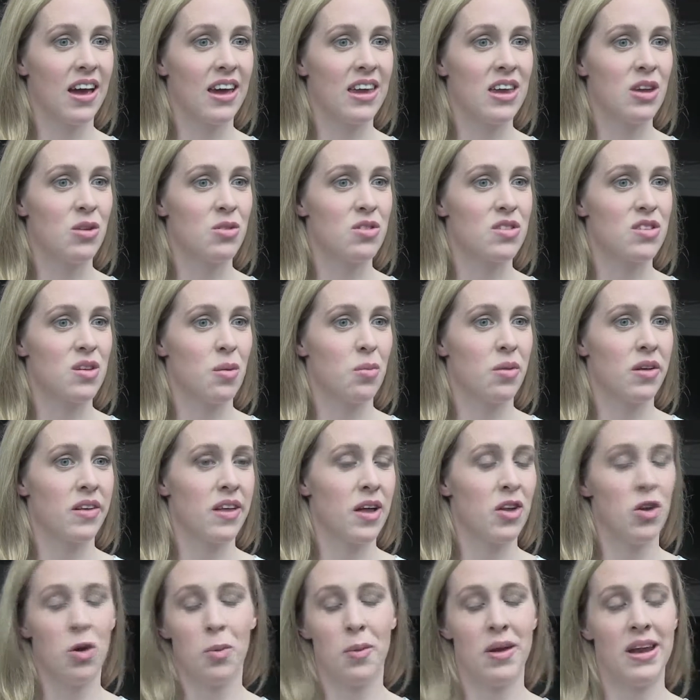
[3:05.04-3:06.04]
you know, something
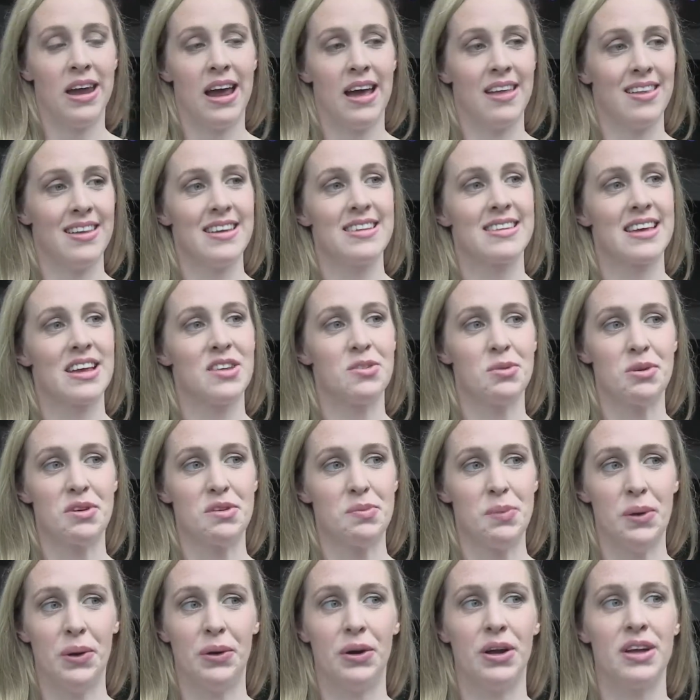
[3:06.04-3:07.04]
that not many athletes get to
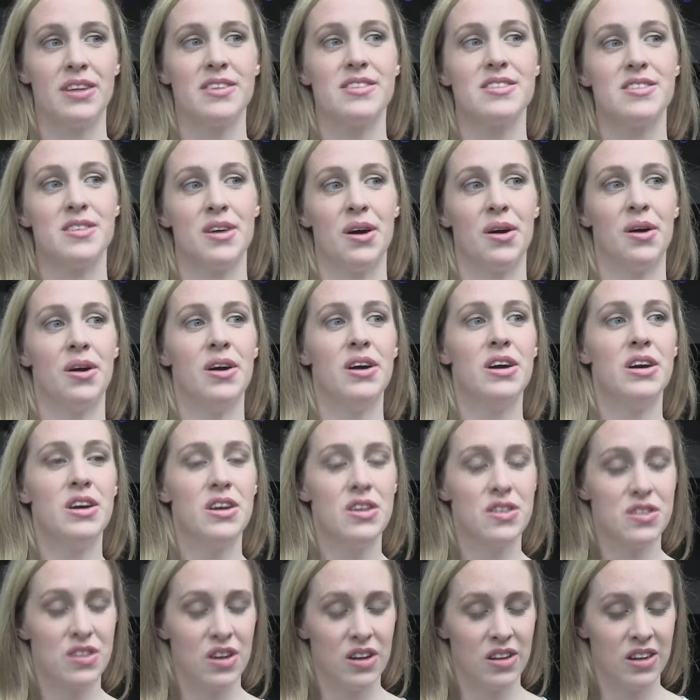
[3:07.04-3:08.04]
experience. So
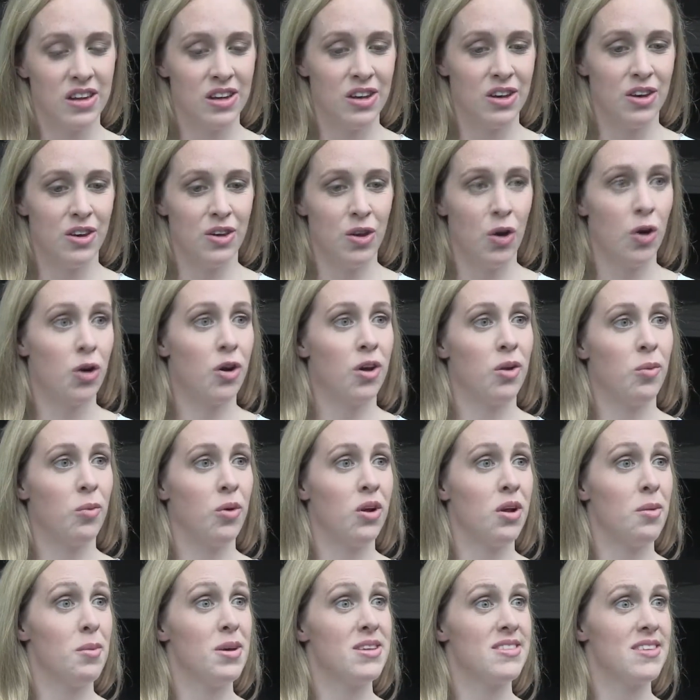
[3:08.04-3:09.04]
certainly not going to
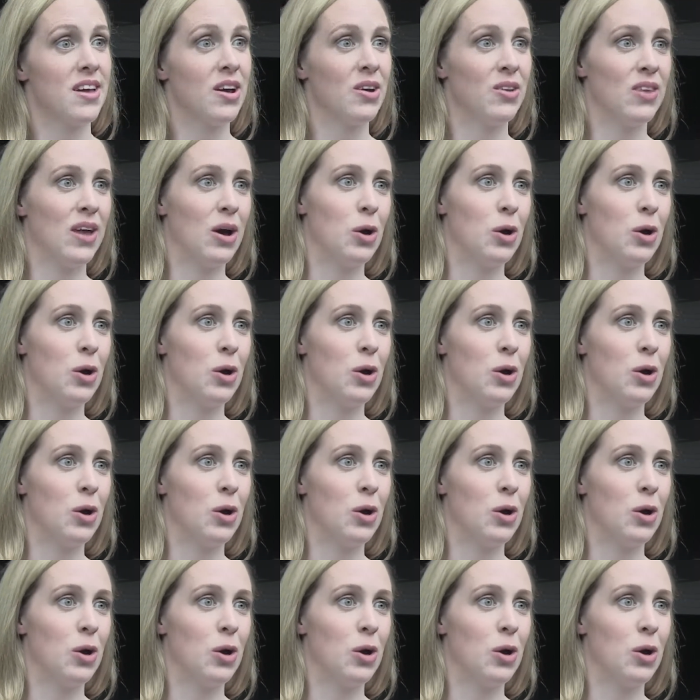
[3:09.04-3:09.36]
want to miss out on